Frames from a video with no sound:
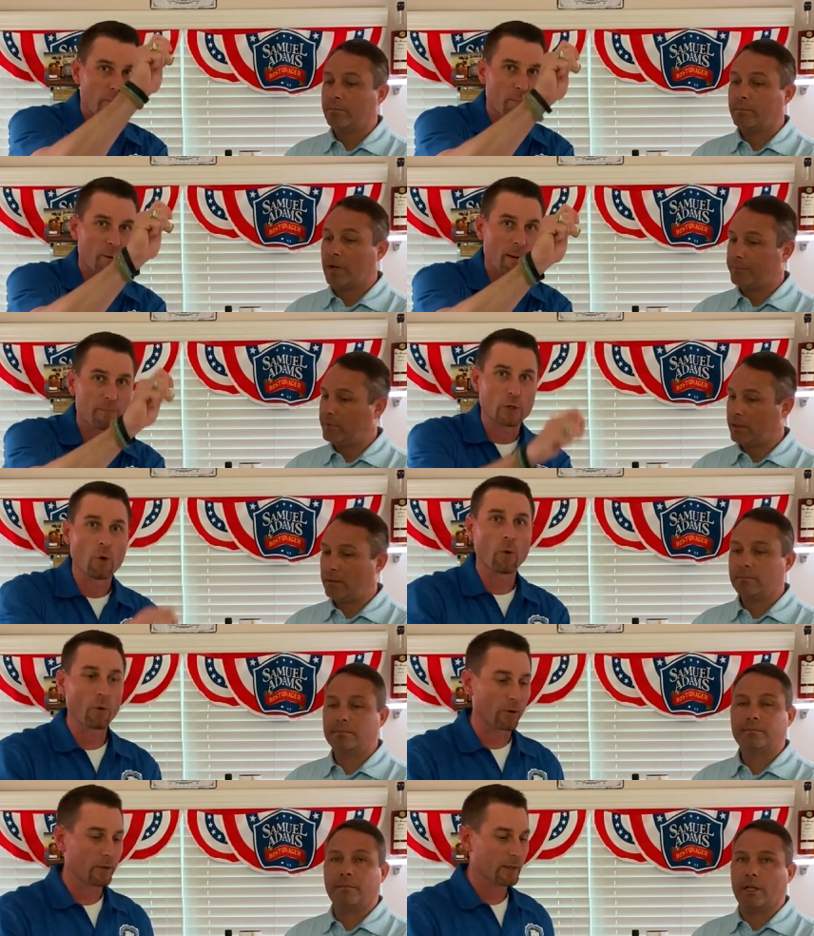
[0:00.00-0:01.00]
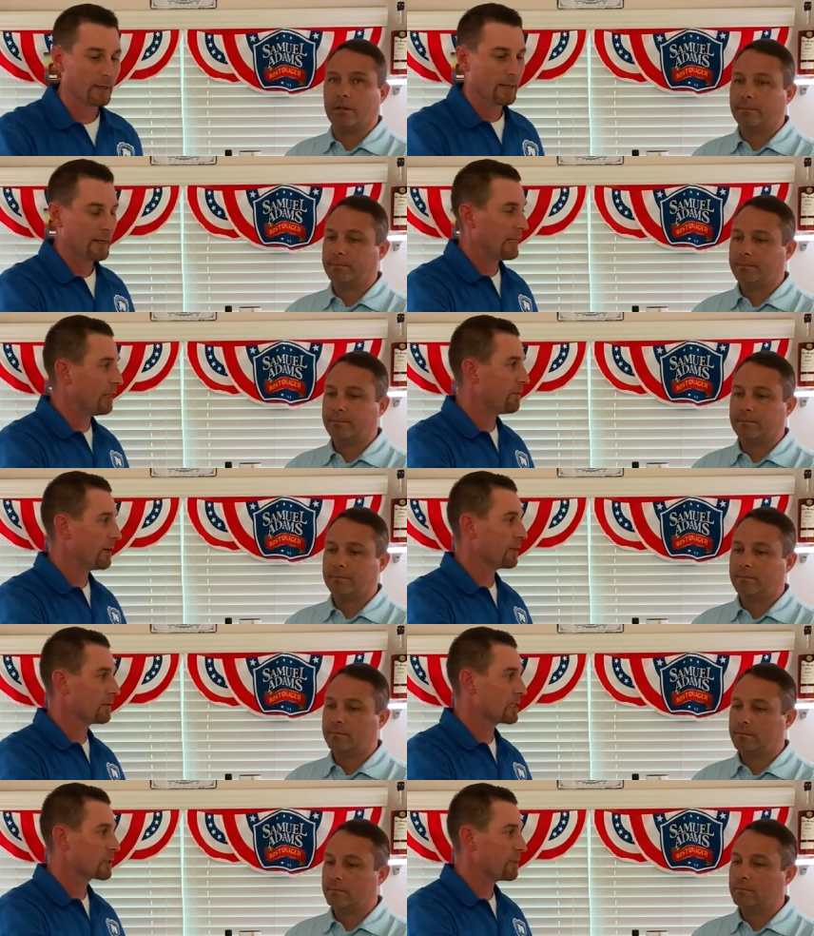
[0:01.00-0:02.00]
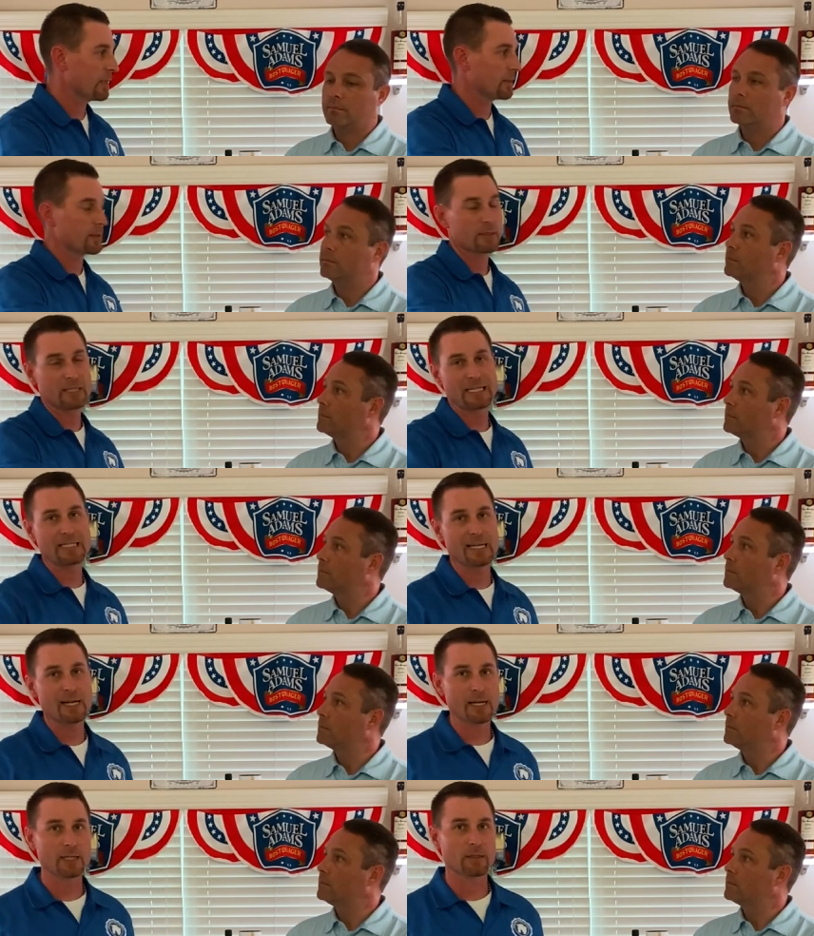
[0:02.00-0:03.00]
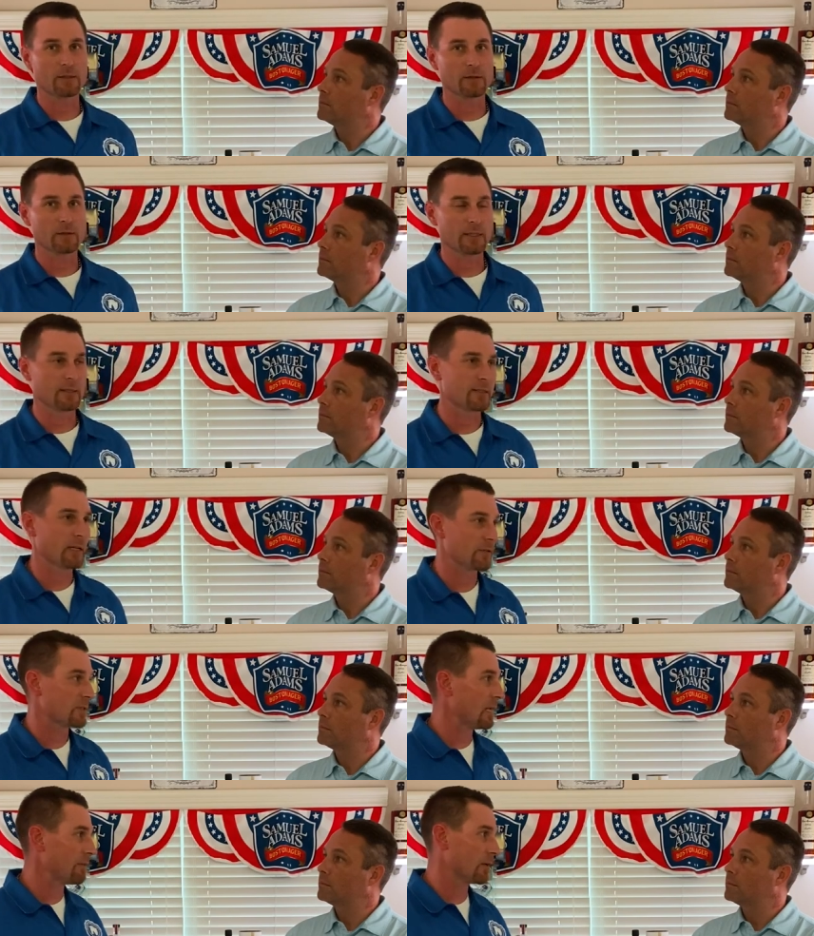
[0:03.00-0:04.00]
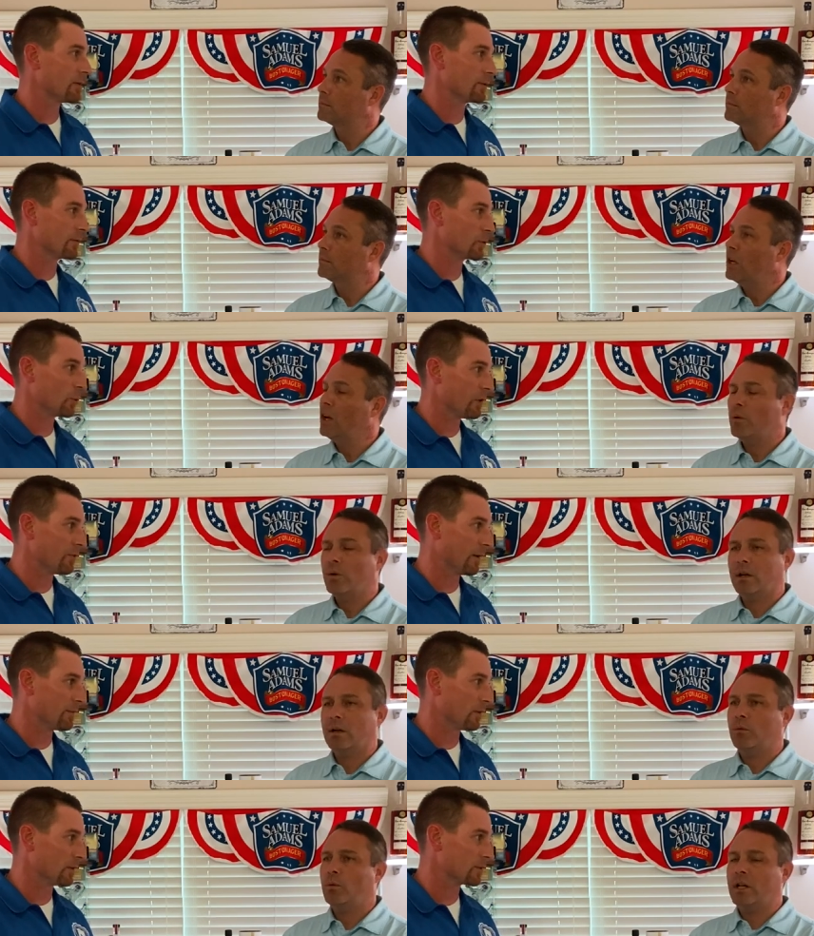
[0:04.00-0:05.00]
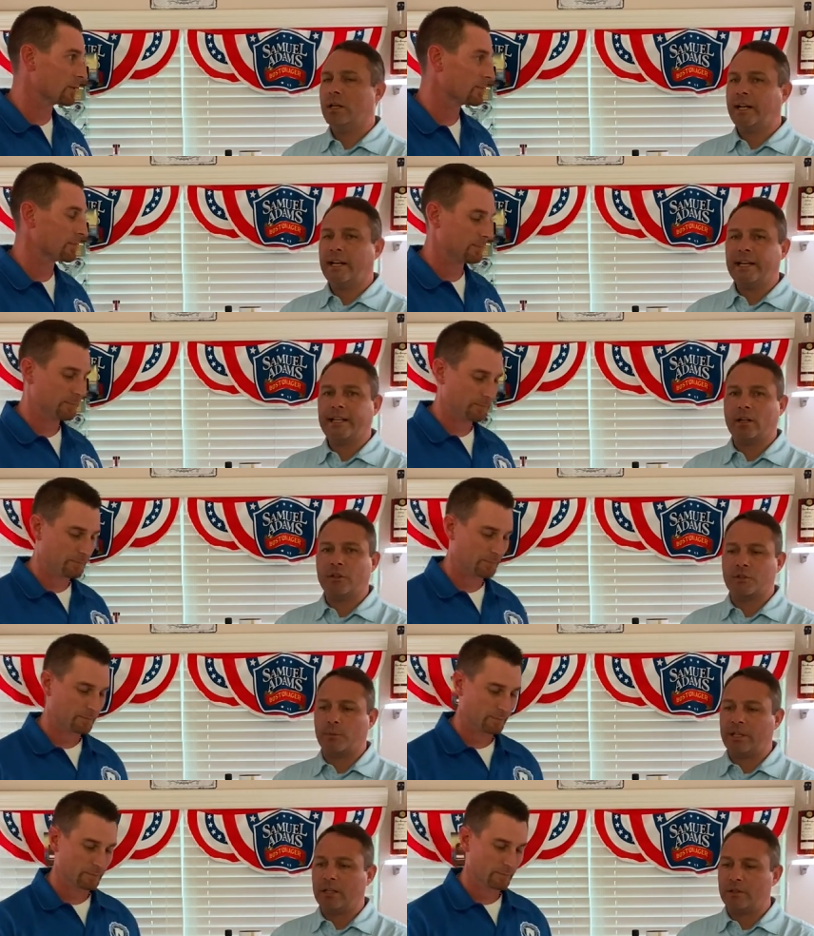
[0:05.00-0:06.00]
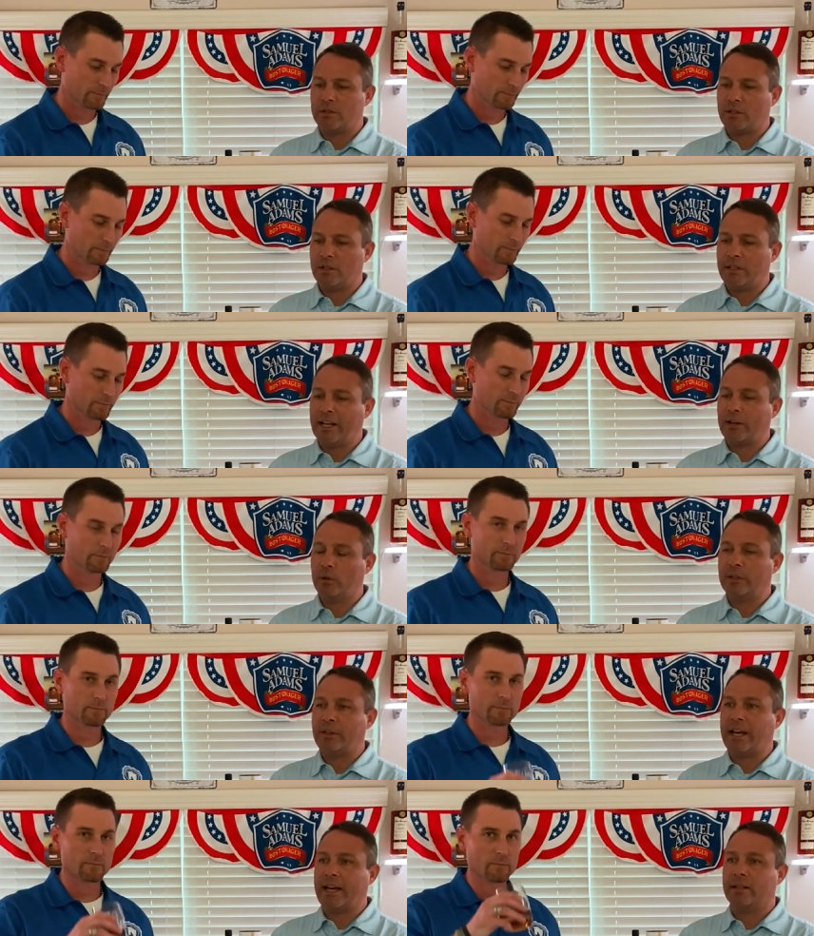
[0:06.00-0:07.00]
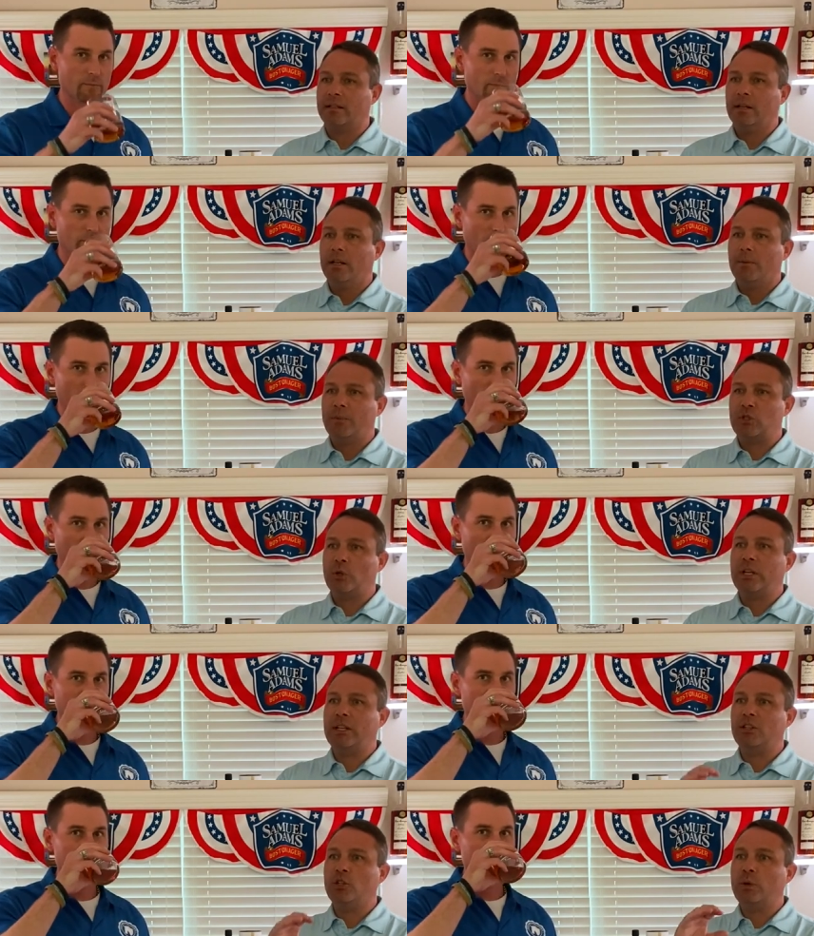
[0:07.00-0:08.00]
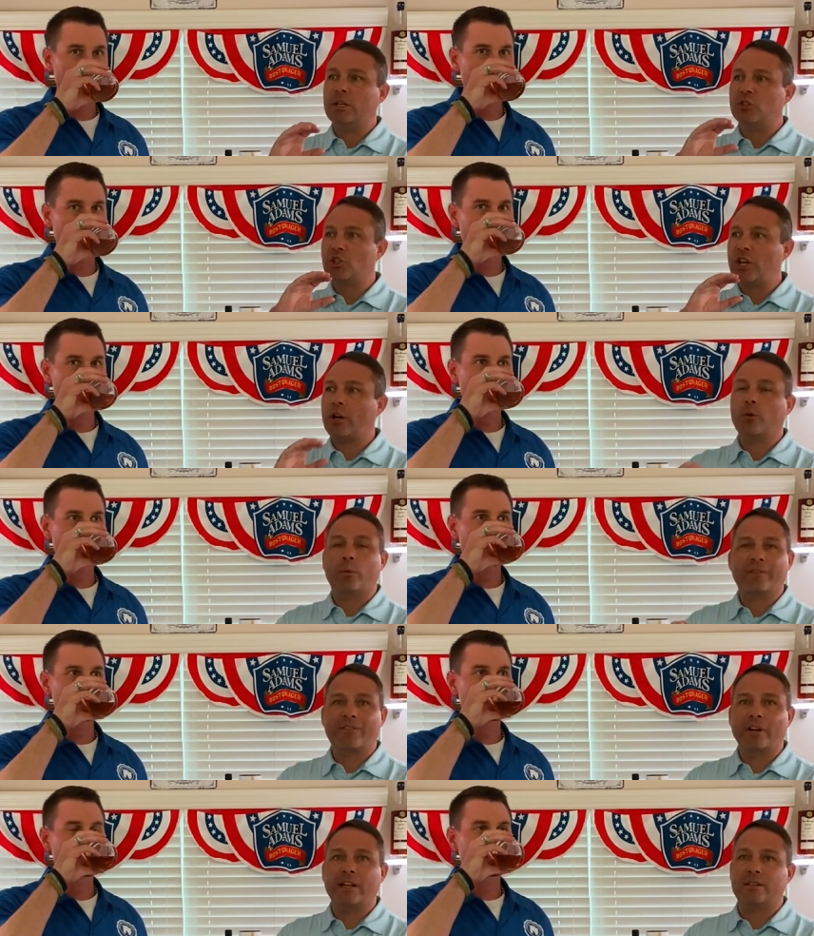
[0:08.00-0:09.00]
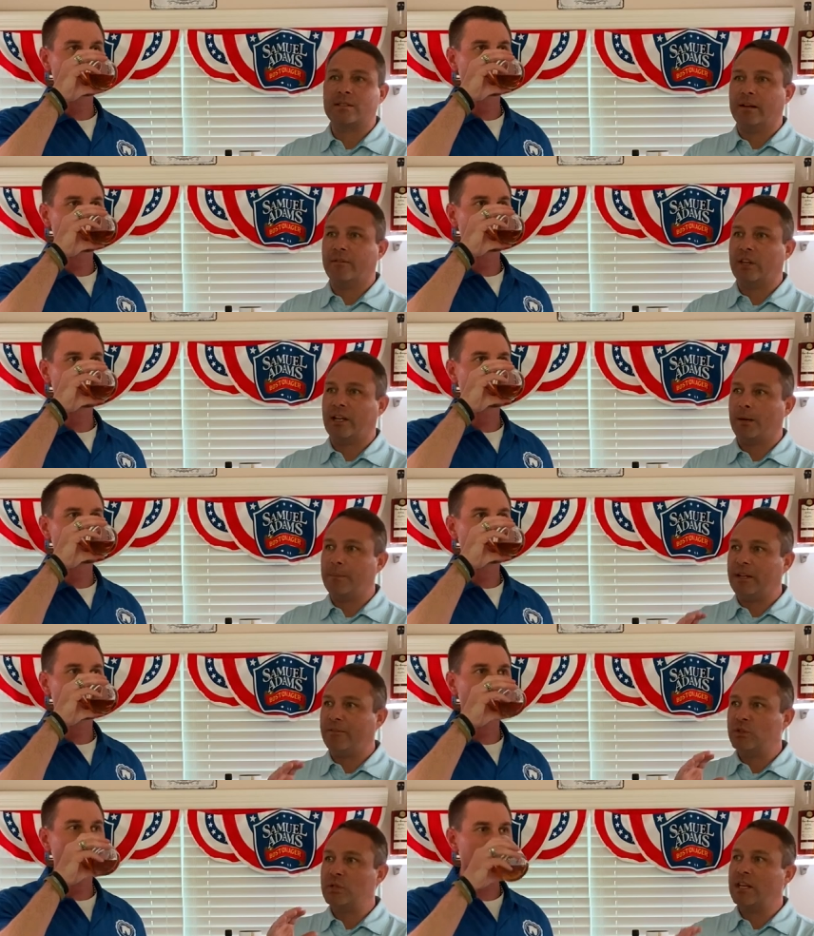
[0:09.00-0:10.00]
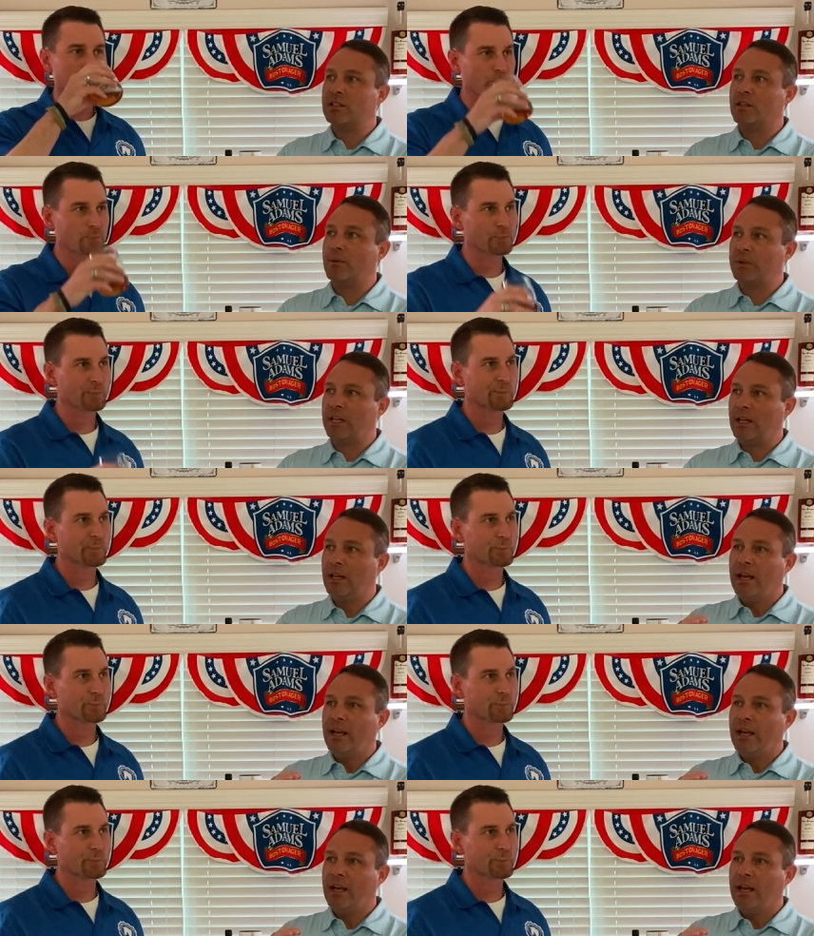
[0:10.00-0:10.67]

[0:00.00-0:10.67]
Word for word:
Speaker 1: pop the cork yeah. if I only spent $69 instead of $725.
Speaker 2: Well, and I like it also because not only that, but you can you can share it with friends and everything. I mean, if you take something